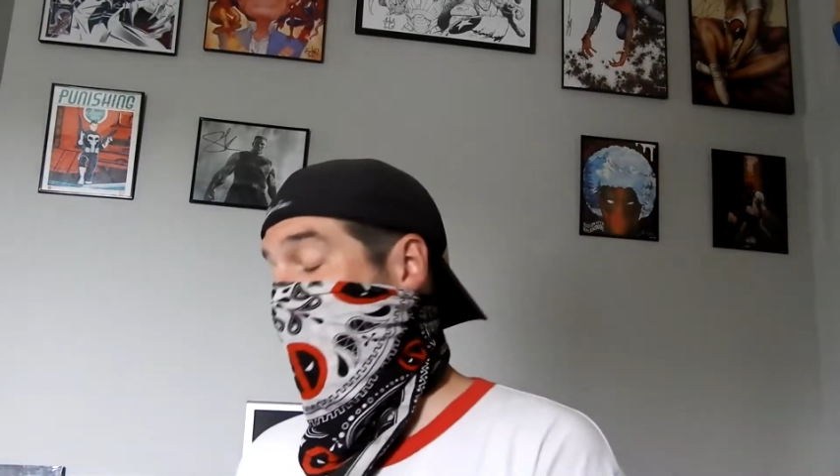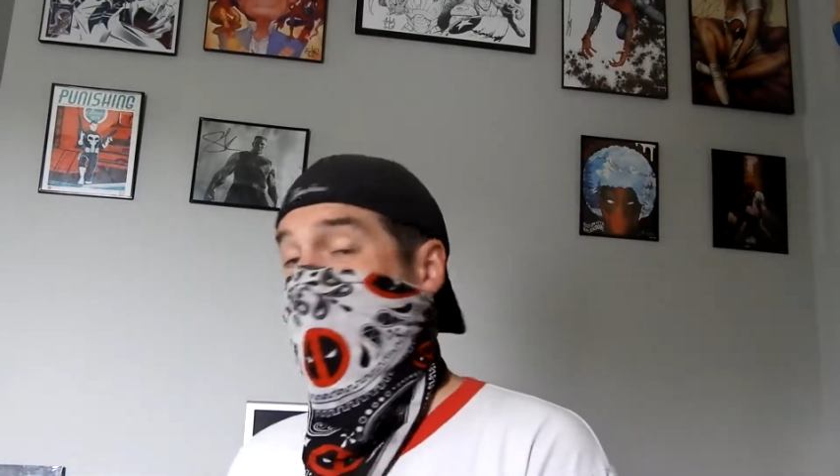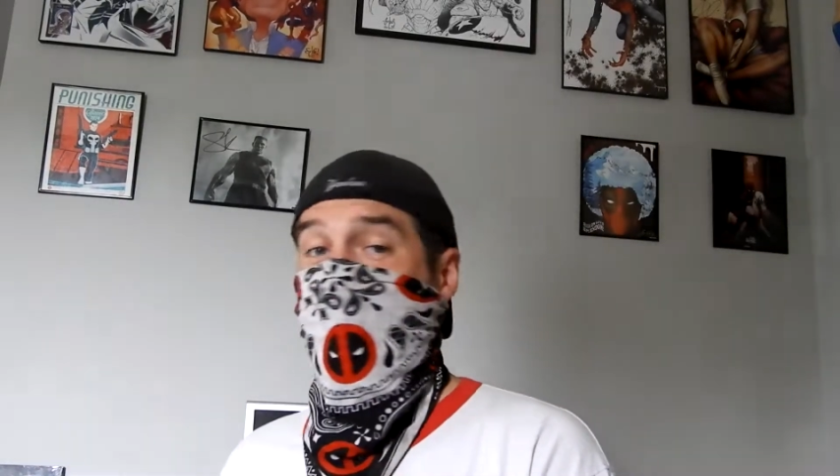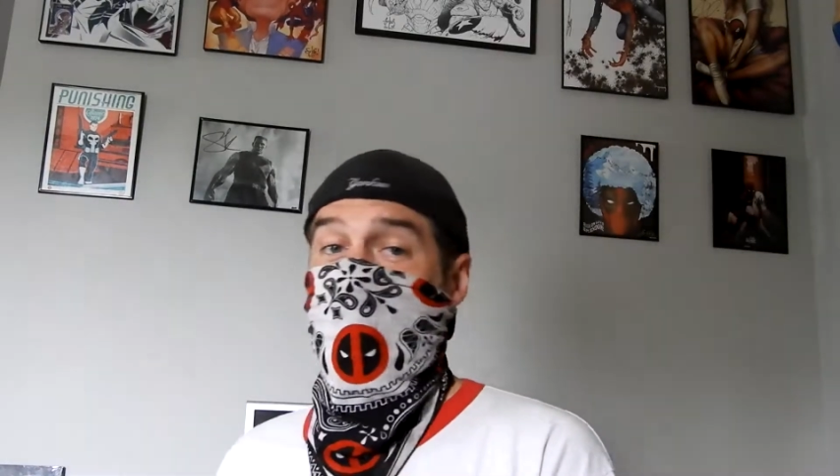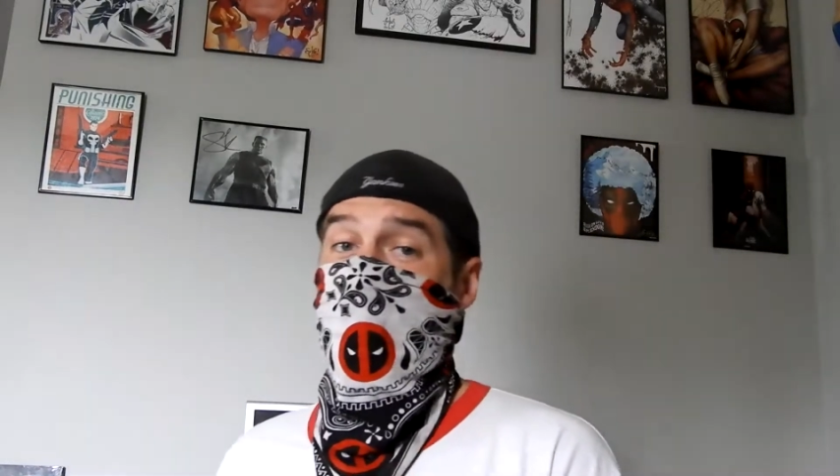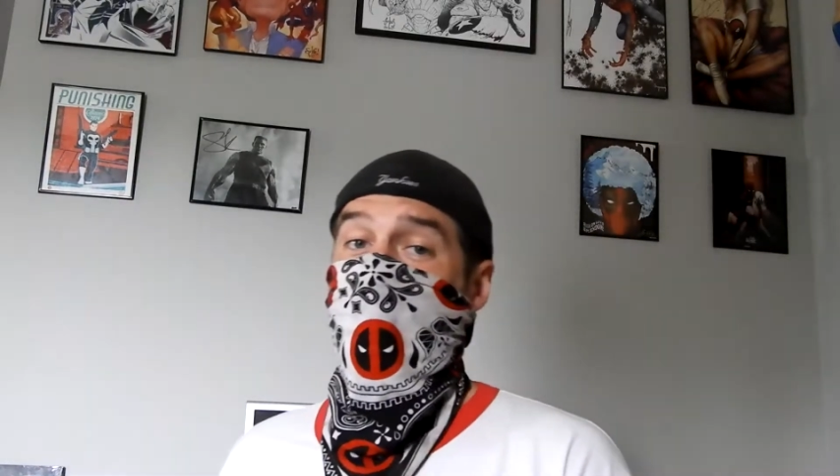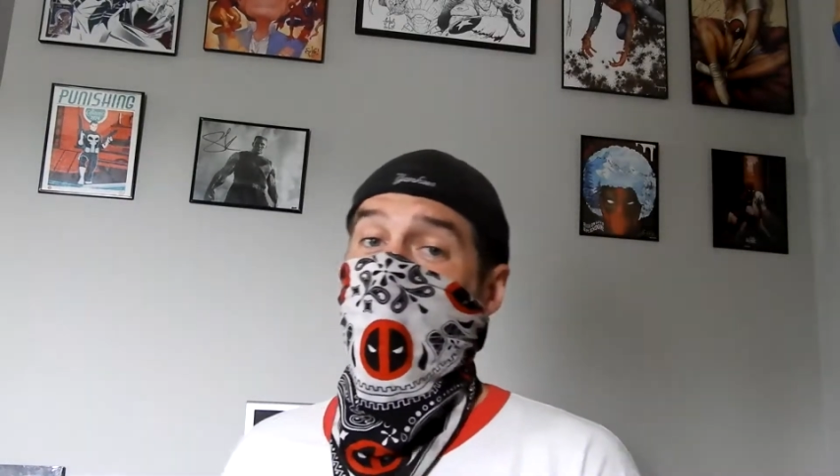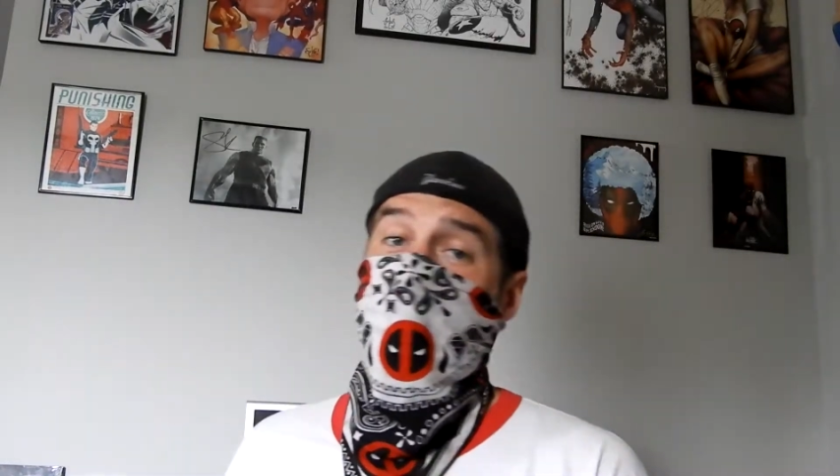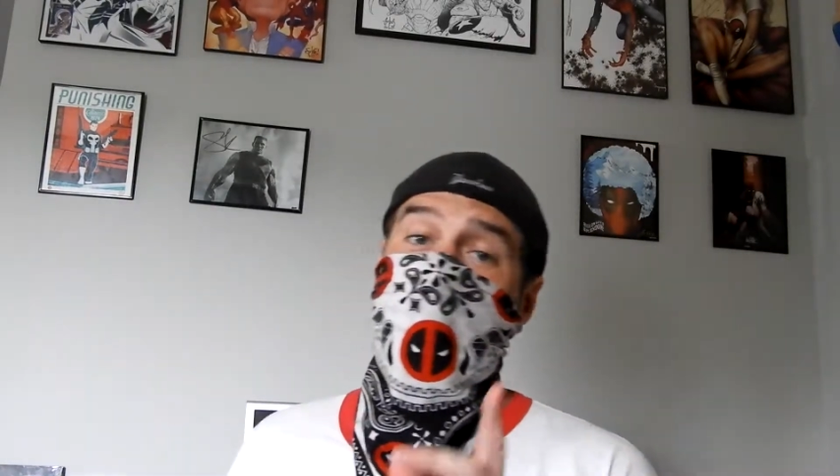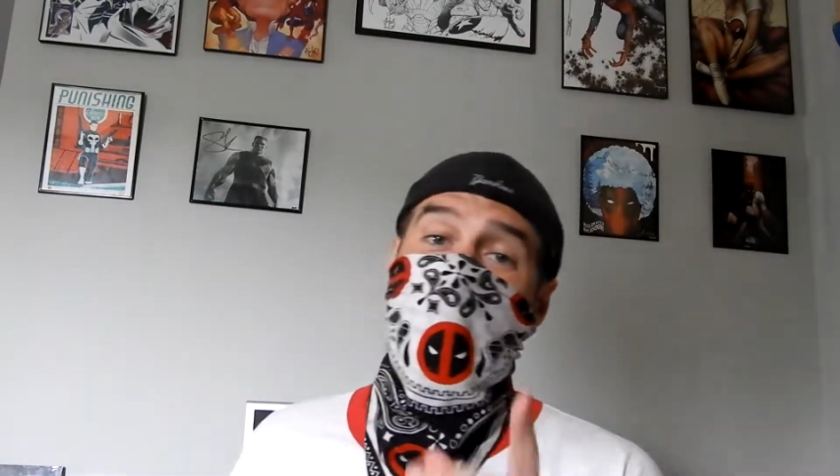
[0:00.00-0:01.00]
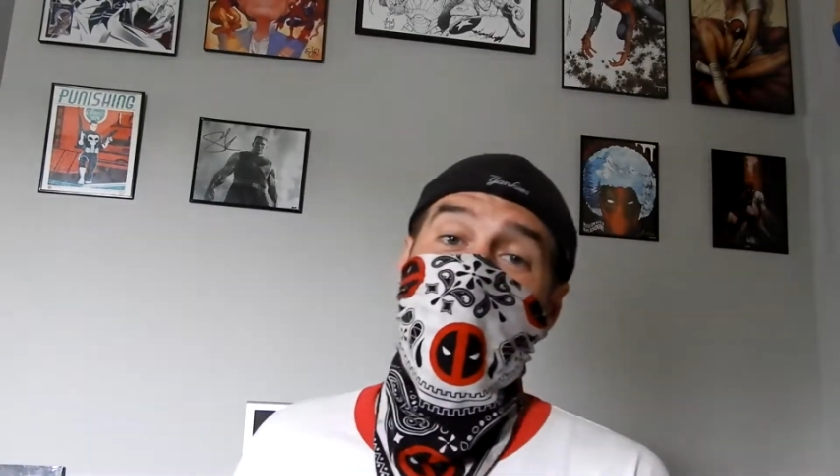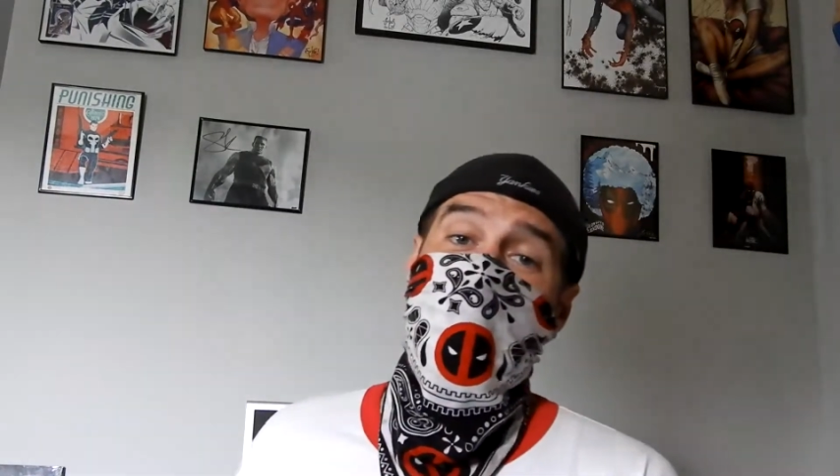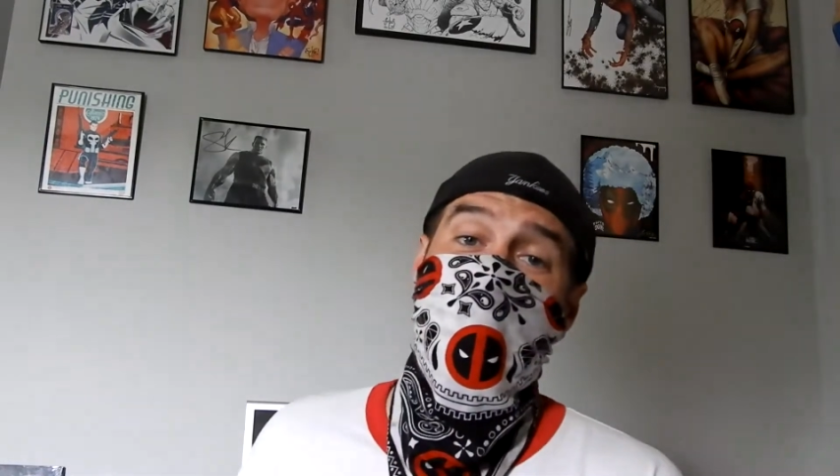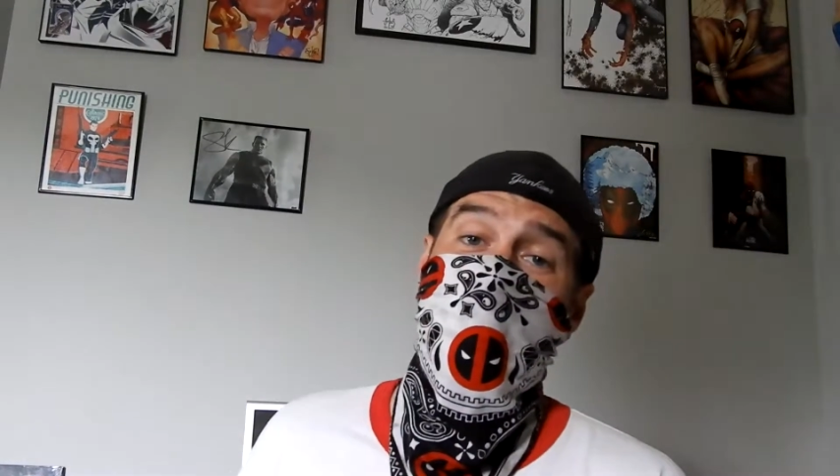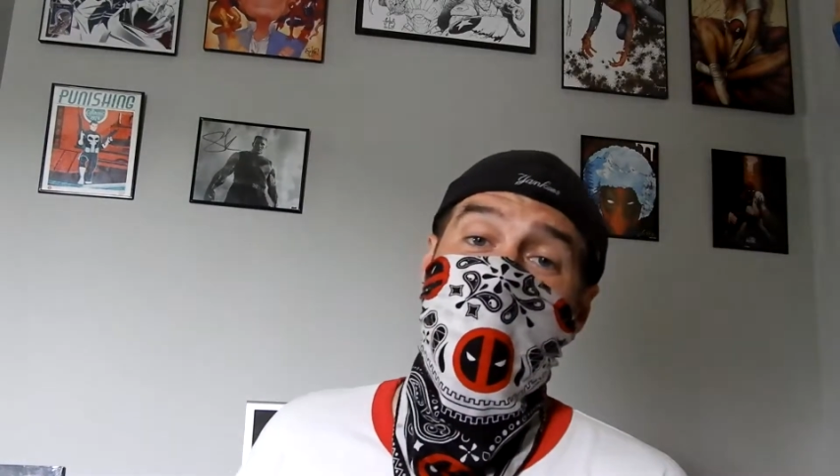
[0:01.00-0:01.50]
and this is one, if you
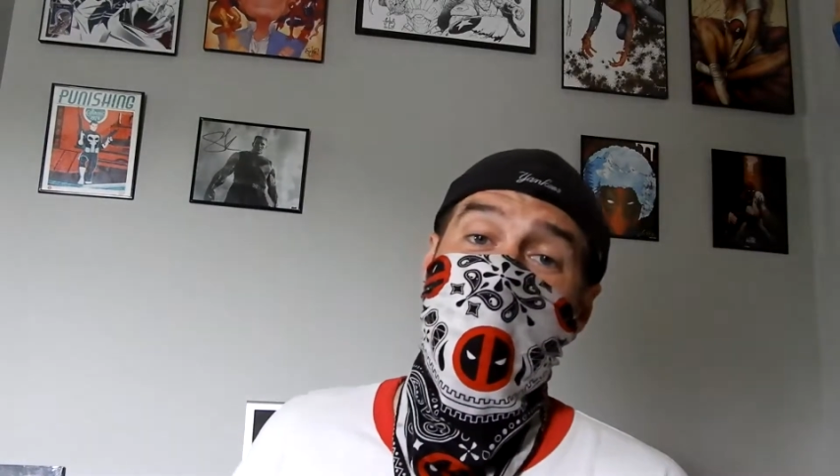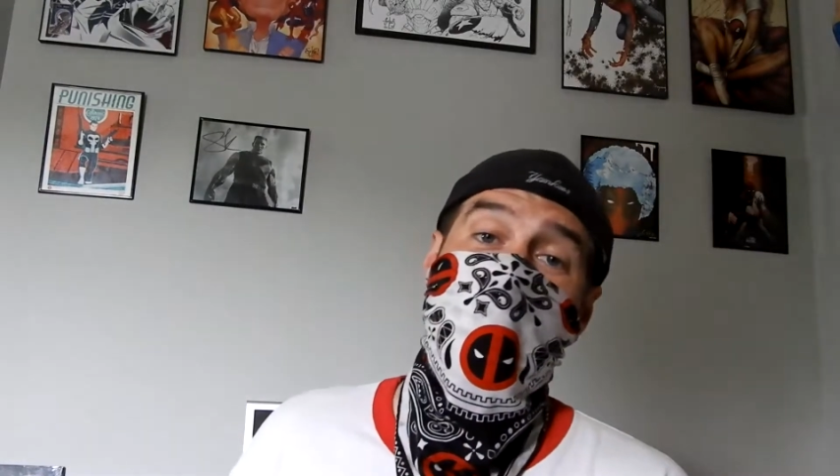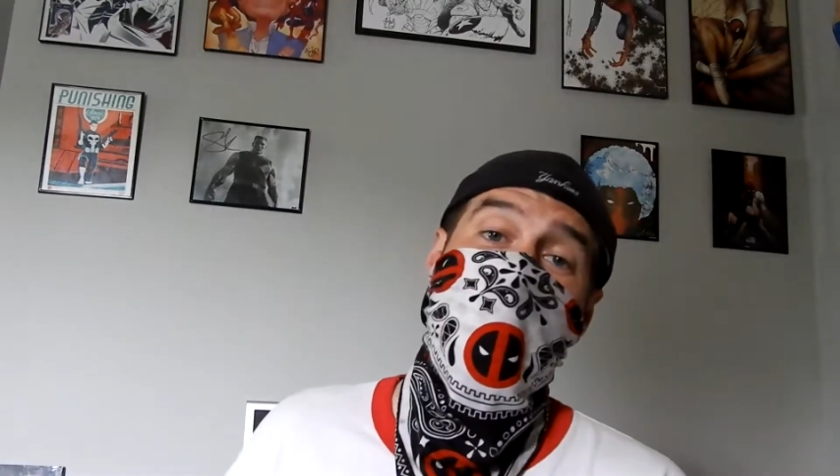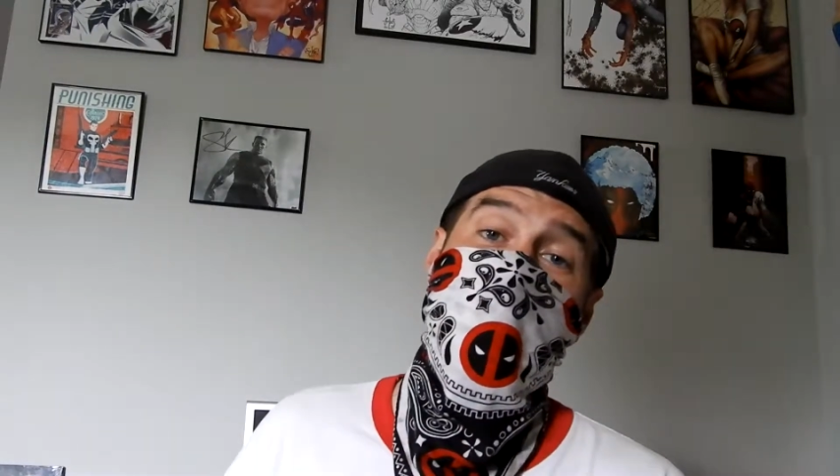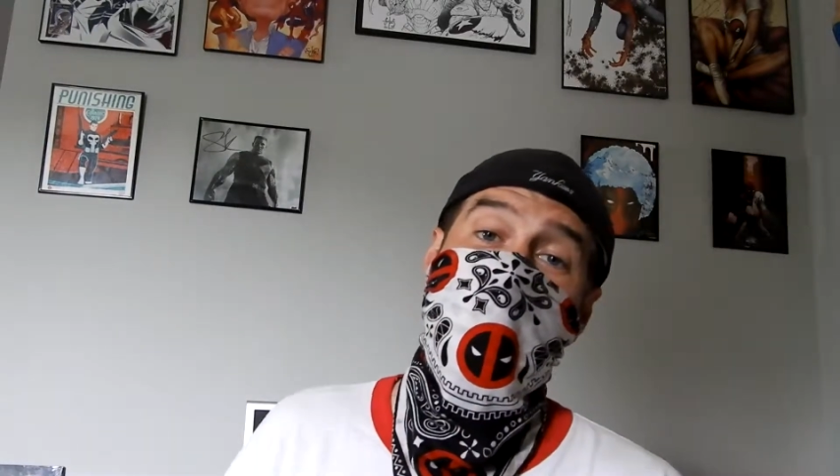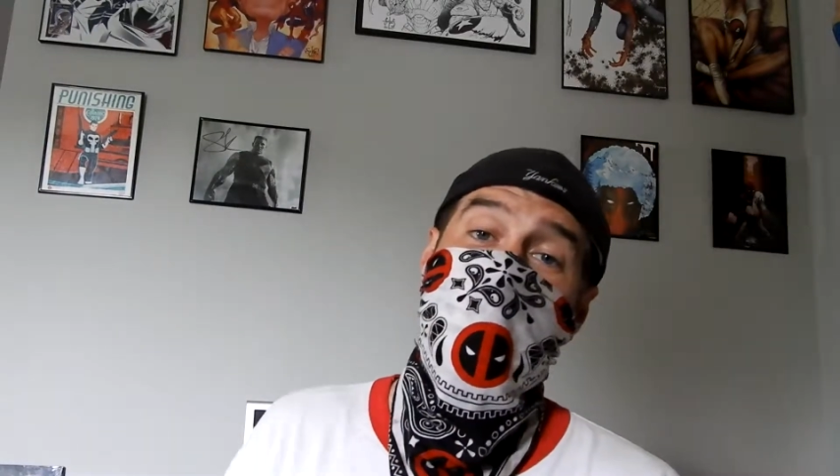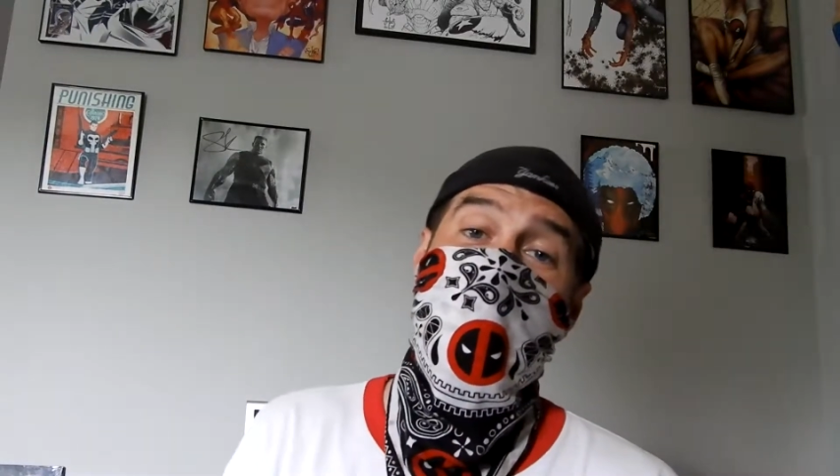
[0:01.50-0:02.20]
watched my video on Monday,